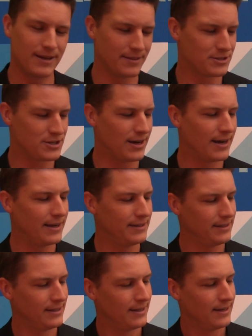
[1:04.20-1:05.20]
me on the
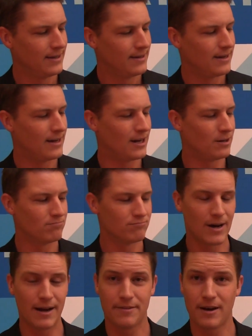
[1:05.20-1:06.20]
side.
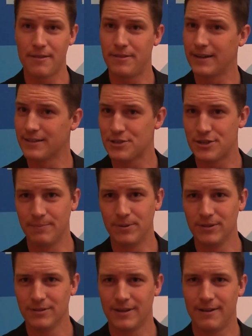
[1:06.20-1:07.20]
I think it's
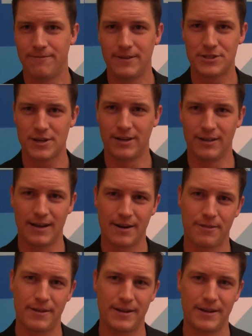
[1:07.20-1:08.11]
simple, it fits on a lot of